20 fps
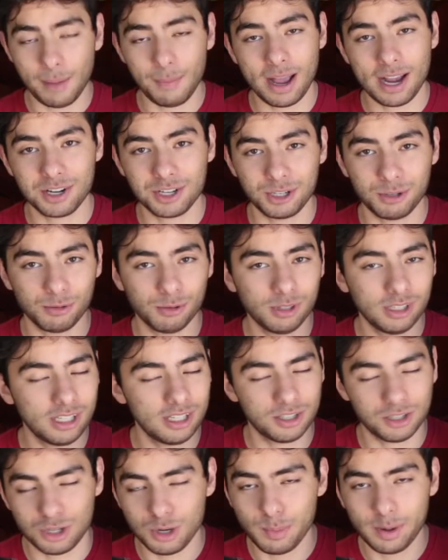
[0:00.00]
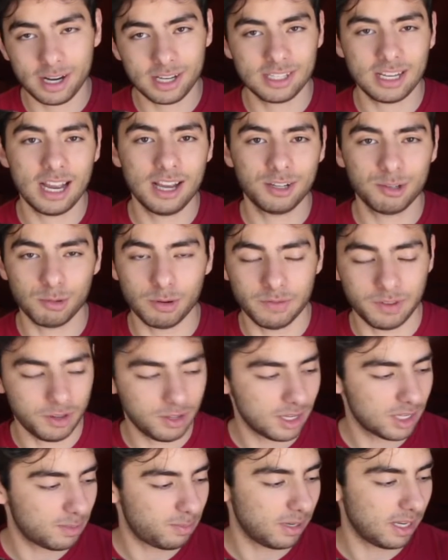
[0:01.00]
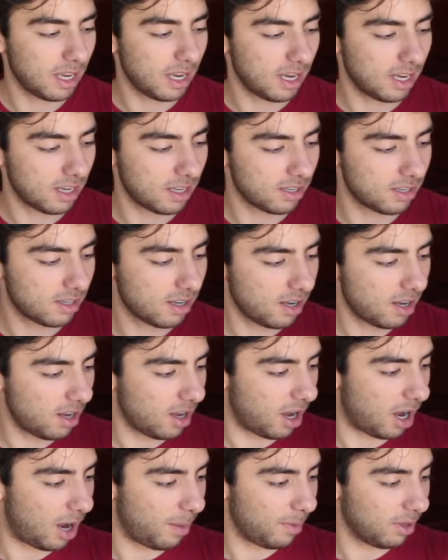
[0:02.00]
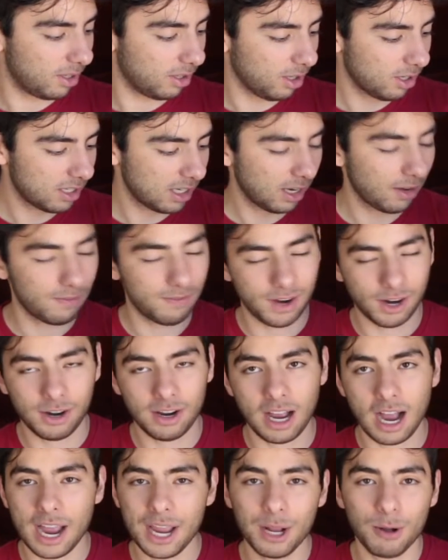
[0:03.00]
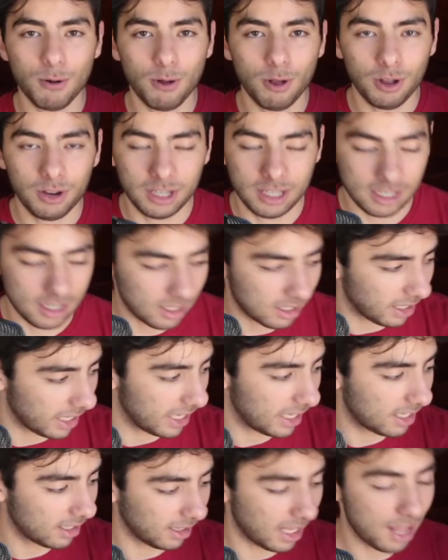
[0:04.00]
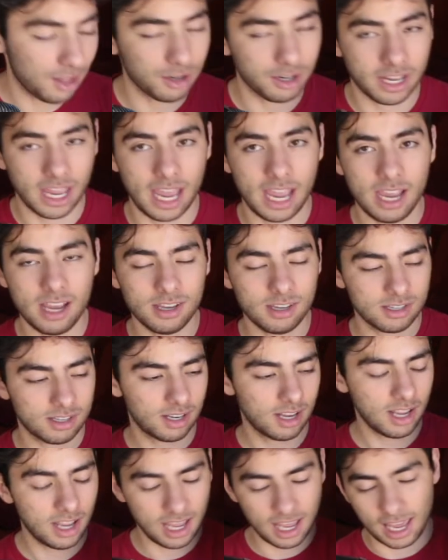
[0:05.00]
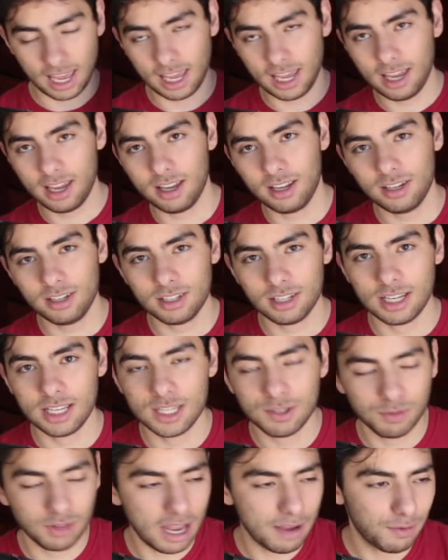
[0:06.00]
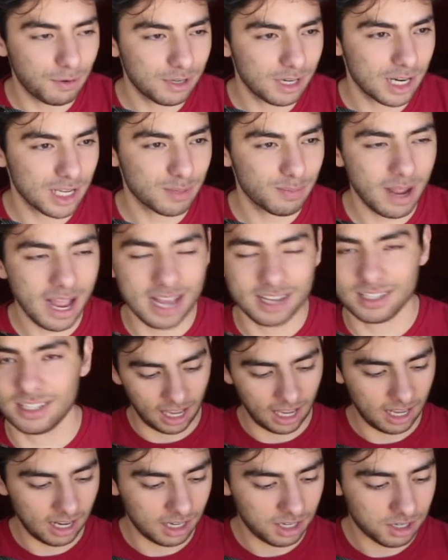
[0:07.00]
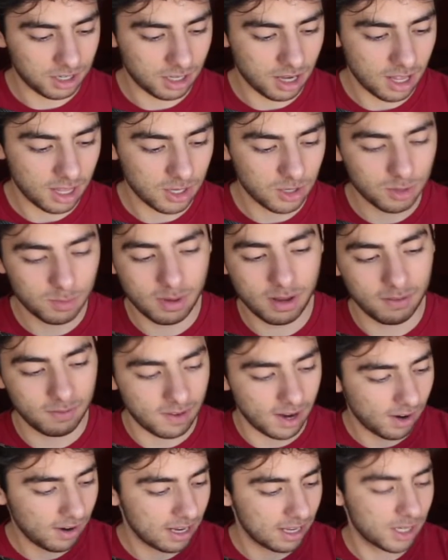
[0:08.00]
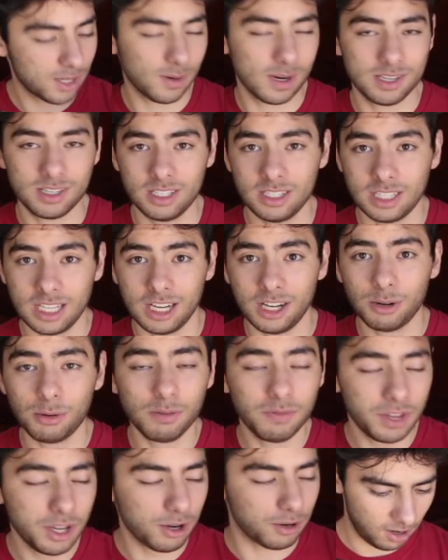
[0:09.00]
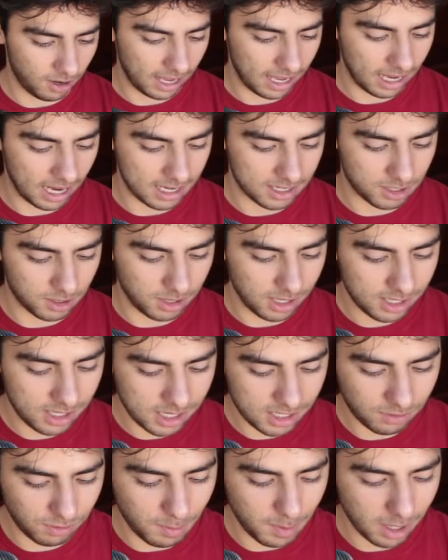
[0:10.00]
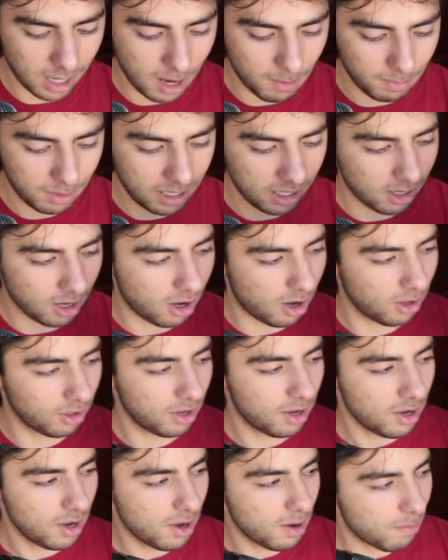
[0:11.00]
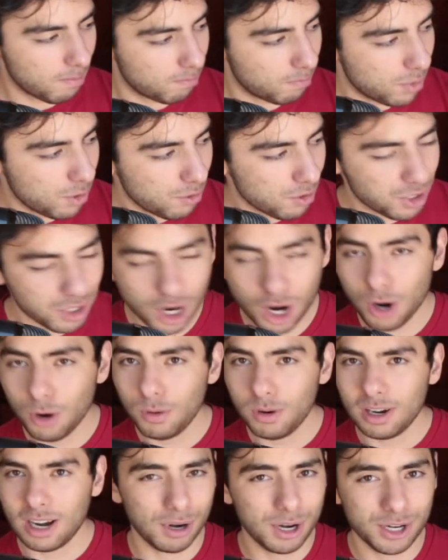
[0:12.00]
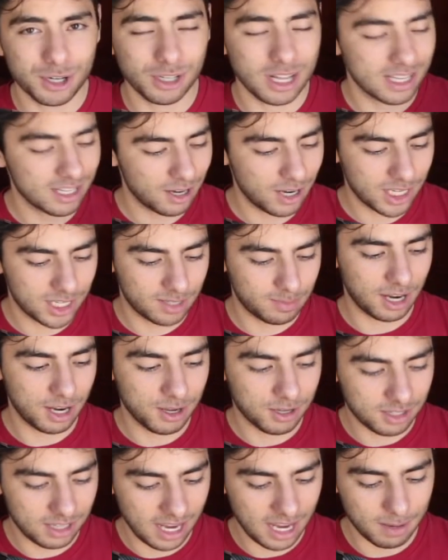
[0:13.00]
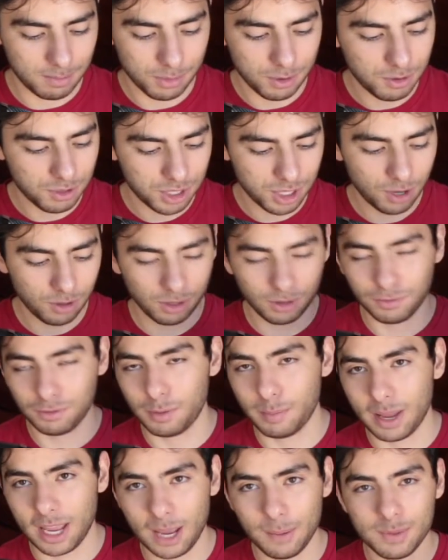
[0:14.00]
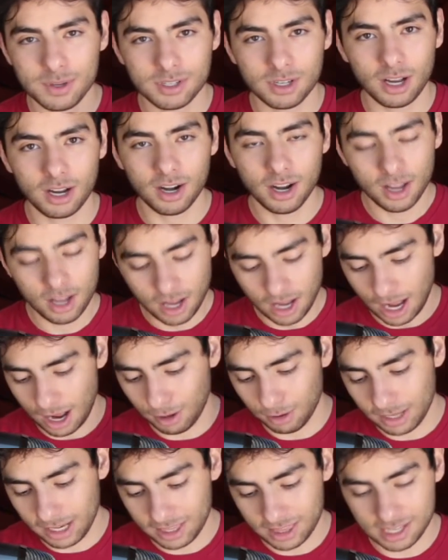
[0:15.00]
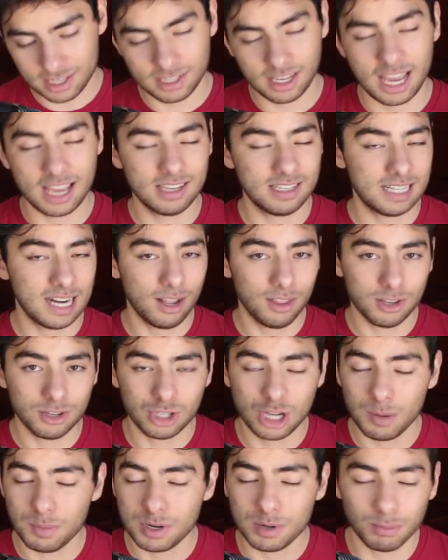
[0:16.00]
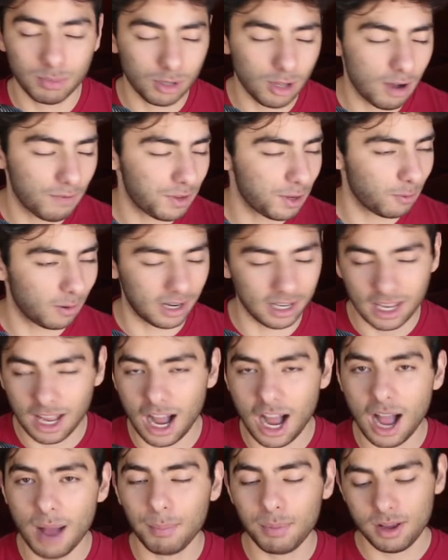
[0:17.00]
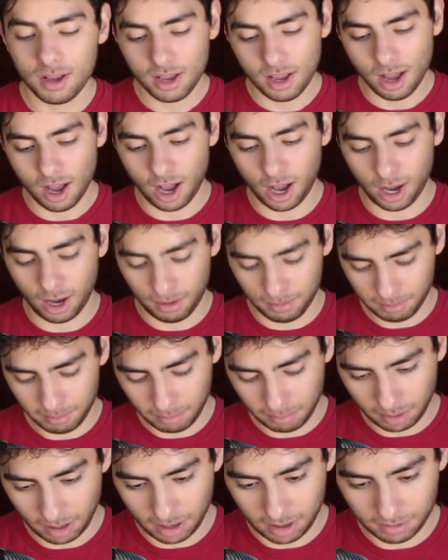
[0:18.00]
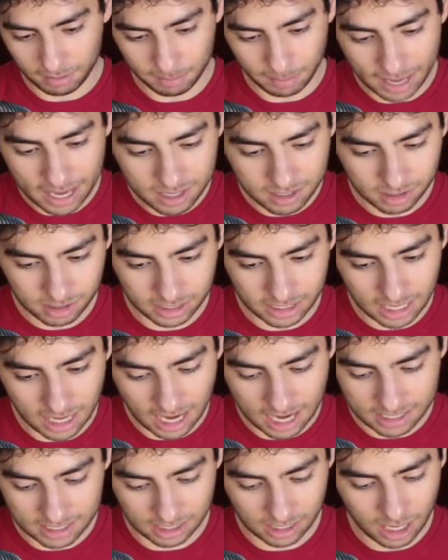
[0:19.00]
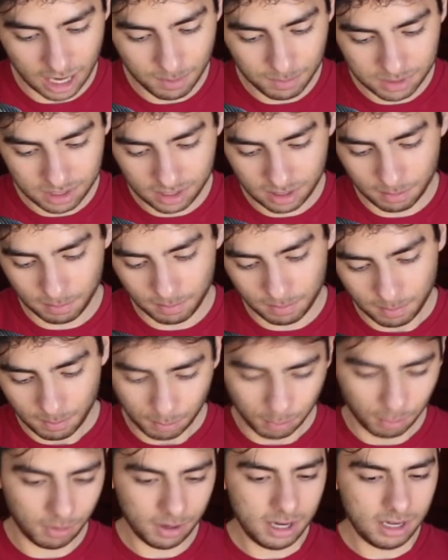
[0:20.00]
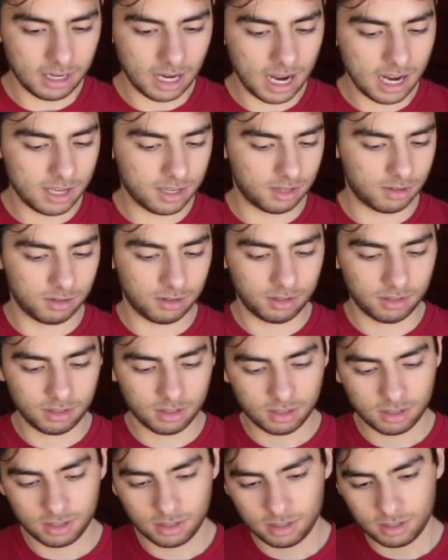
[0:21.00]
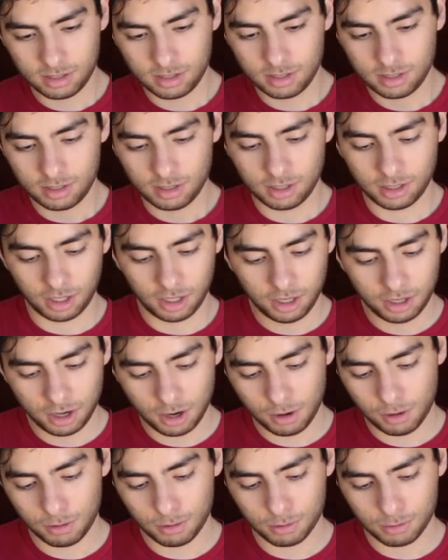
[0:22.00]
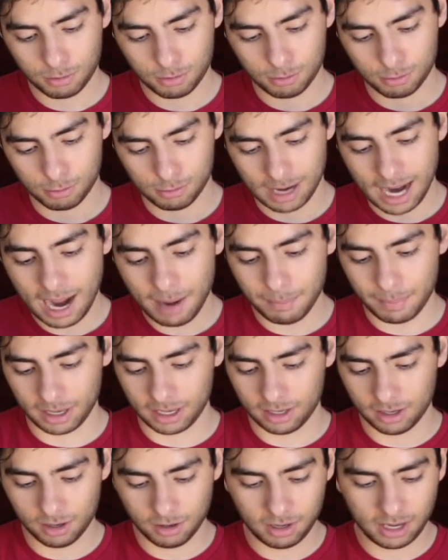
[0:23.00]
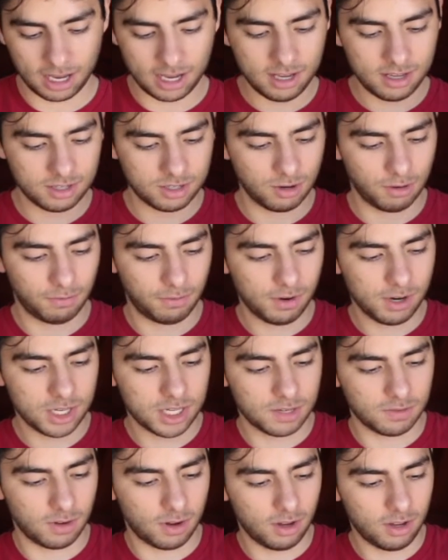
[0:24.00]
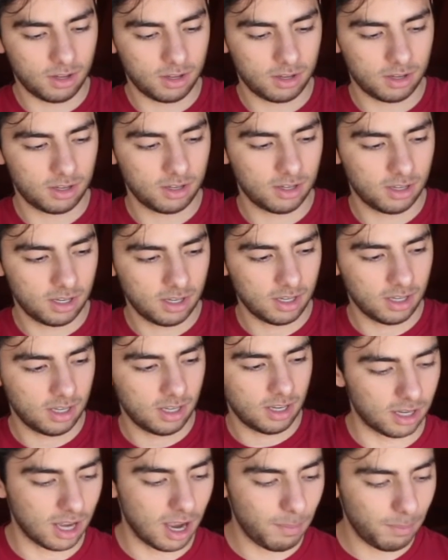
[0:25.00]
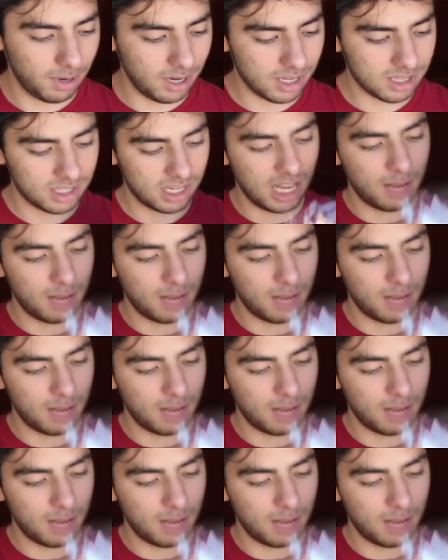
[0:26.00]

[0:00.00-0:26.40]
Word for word: I'm actually really super excited to review this because um, it looks like a very high quality like leather case and it's for the iPhone XS Max and I just thought this would be a very interesting thing to review. Okay guys, so this is from a company called Mujjo. Pretty sure that's how you, how you say it, Mujjo. They're from Amazon. I'll link this case down in the description below if you want to cop. Um, but basically guys, it comes in a pretty nice you know, wrapping, okay? So first of all, the company's